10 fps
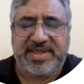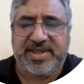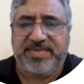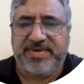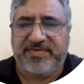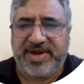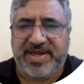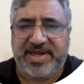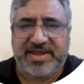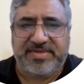
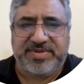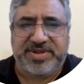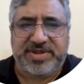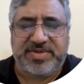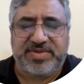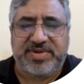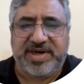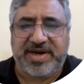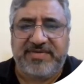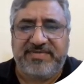simplifying assumption to
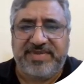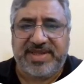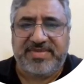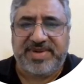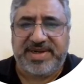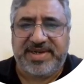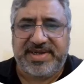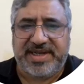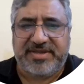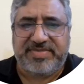drive
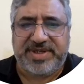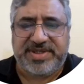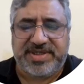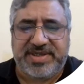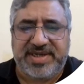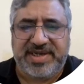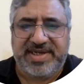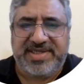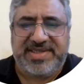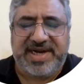mathematical expression
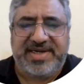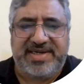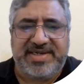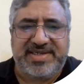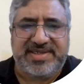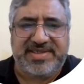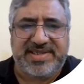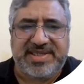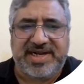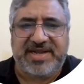that
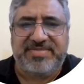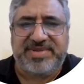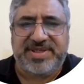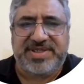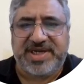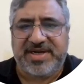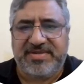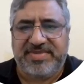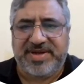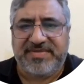describe the channel
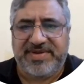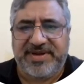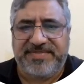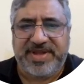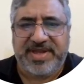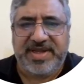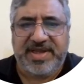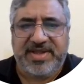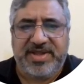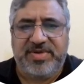behavior.
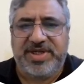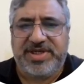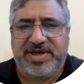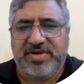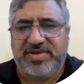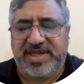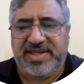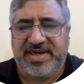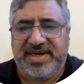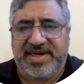Simulation, on the
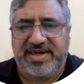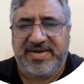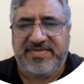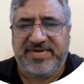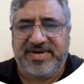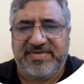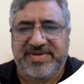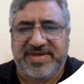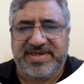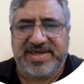other hand,
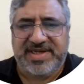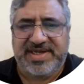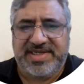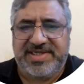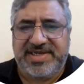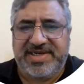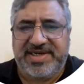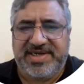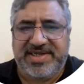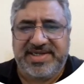involve
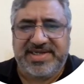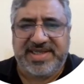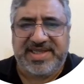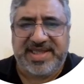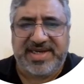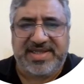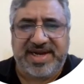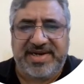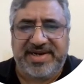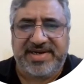generating
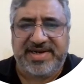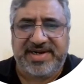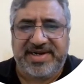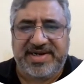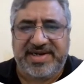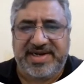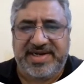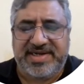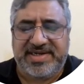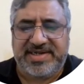synthetic data
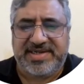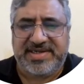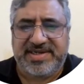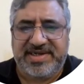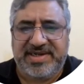and